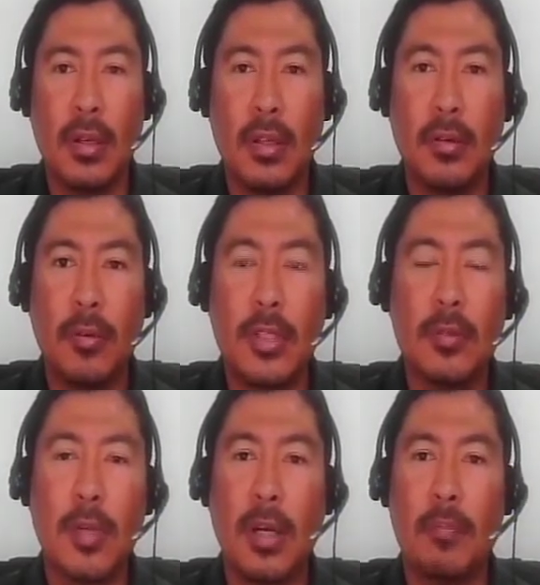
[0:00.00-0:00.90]
The
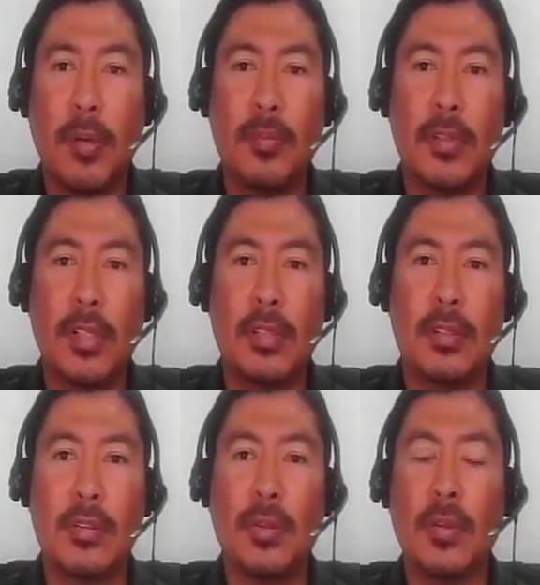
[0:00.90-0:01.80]
reason why POPs is
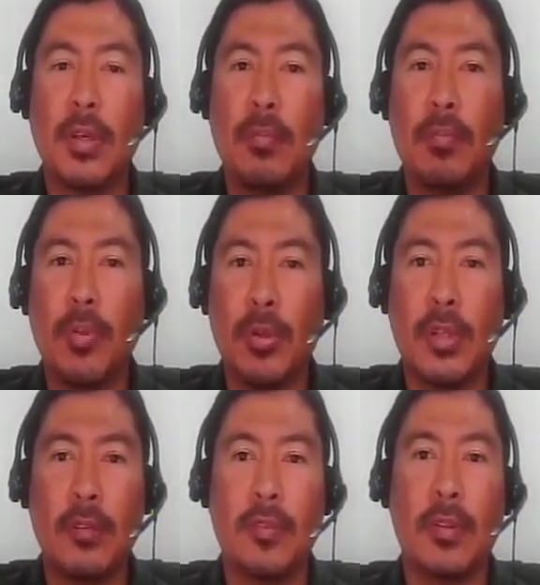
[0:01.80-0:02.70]
so
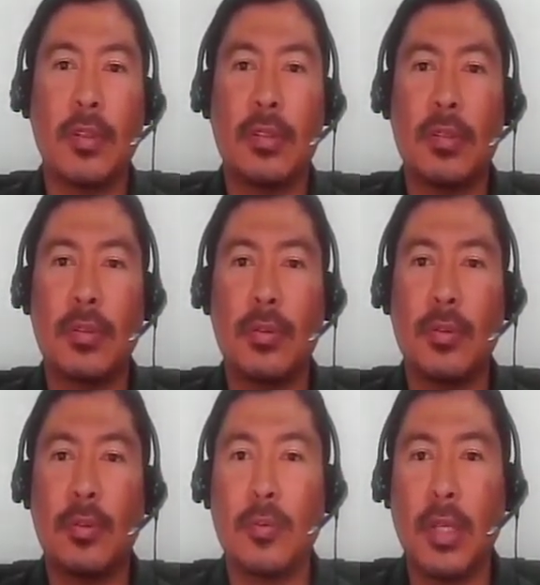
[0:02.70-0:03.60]
important for us
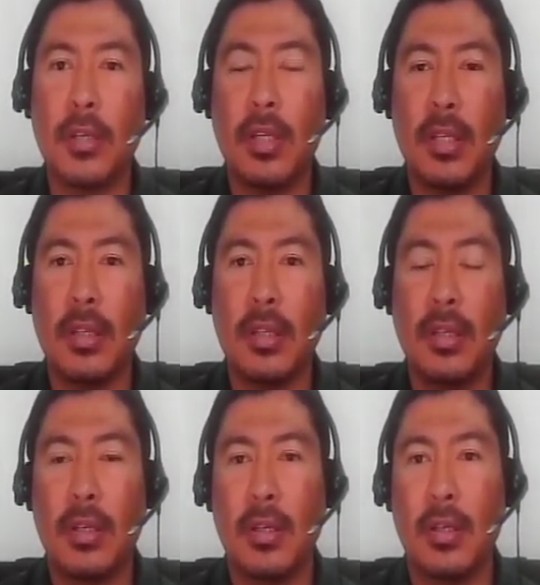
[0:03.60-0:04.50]
to regulate
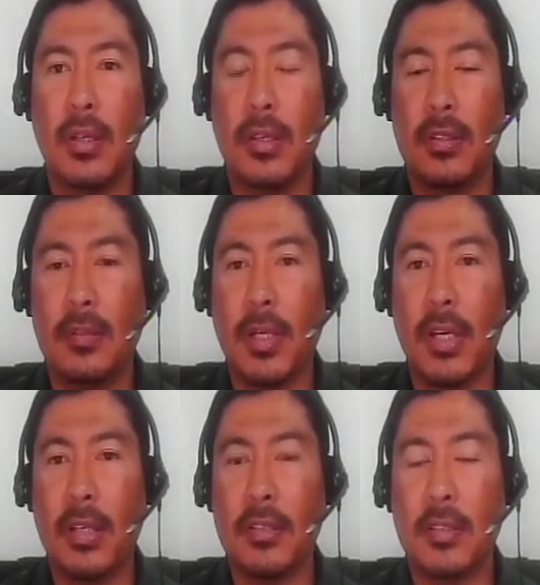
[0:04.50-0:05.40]
is
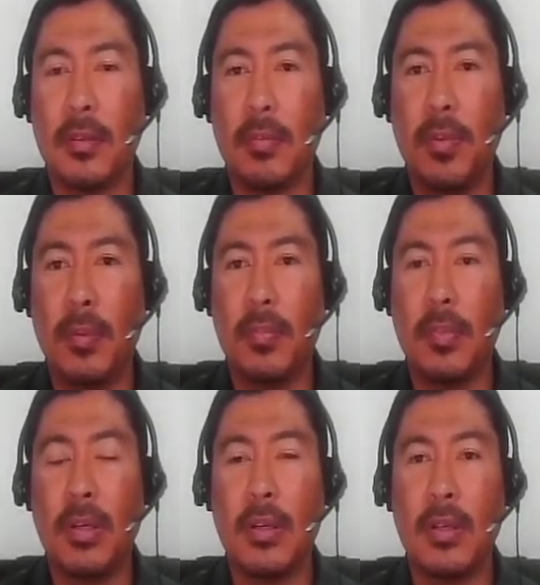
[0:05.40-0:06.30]
because POP
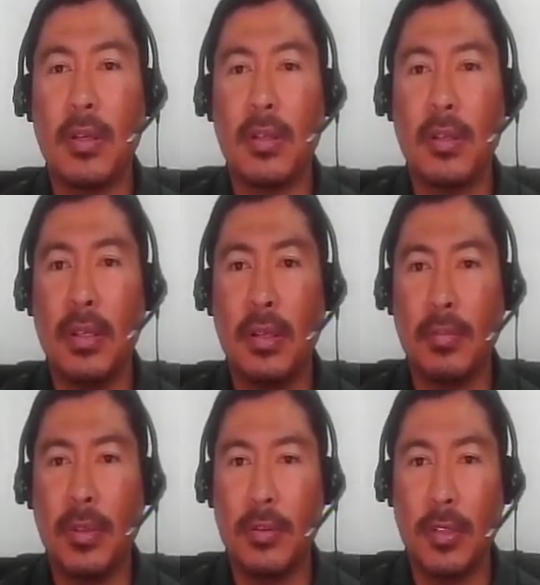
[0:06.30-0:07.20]
the,
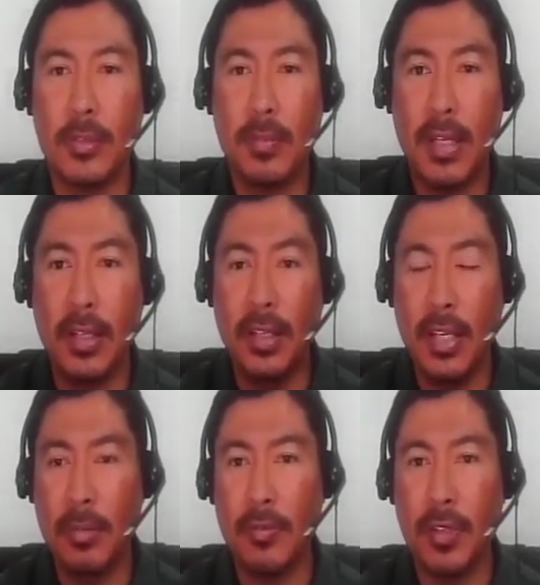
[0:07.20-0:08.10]
it, just by the
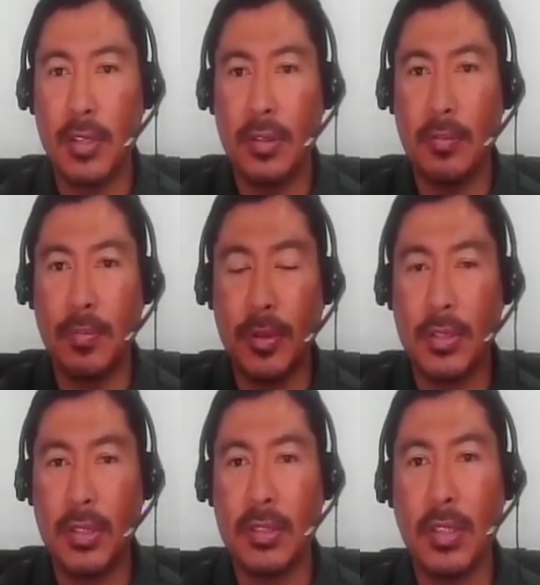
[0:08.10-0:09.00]
name of it,
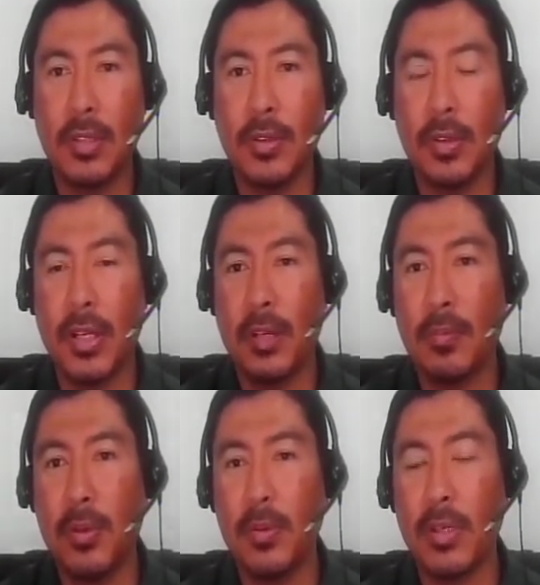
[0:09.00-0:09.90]
persistent
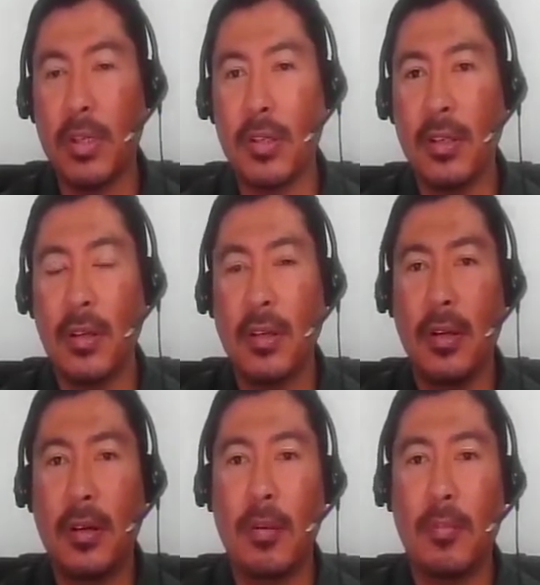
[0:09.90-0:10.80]
organic pollutant,
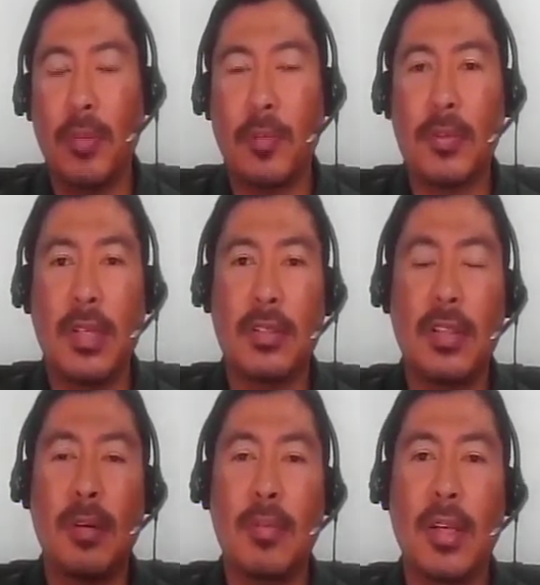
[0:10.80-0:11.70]
POPs has
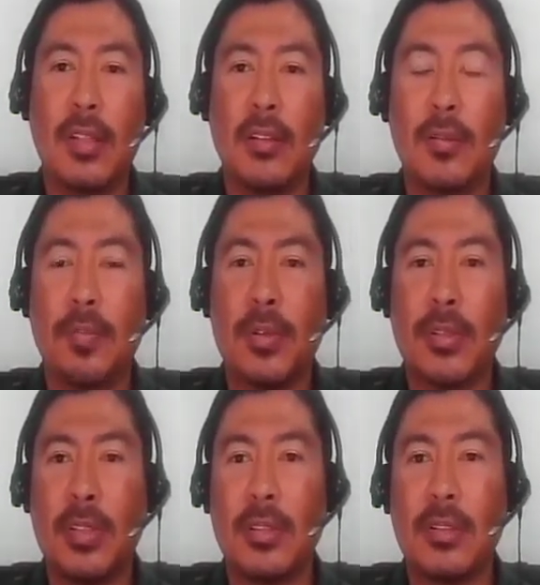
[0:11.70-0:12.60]
the ability to
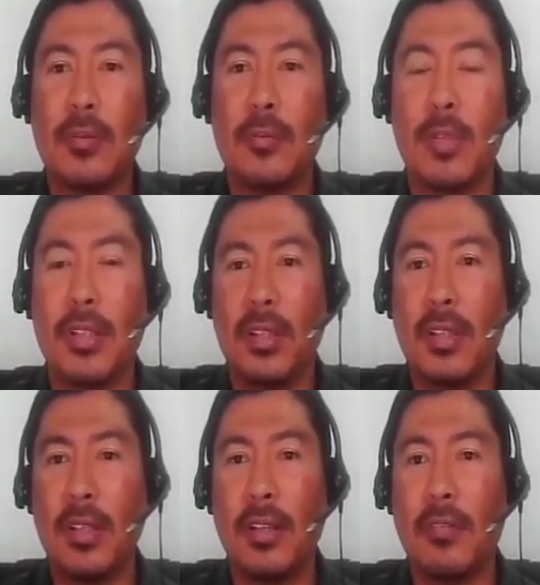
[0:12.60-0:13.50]
persist within
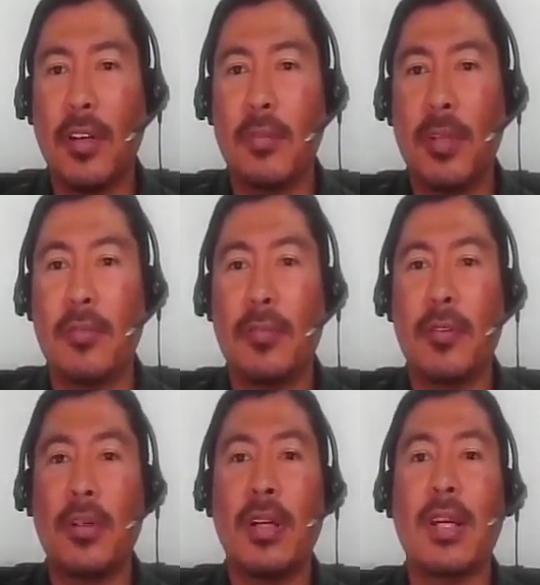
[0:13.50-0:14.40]
the environment
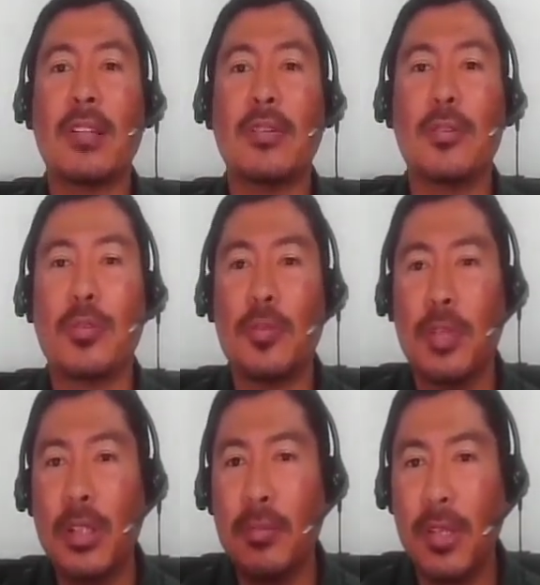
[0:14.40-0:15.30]
for an extremely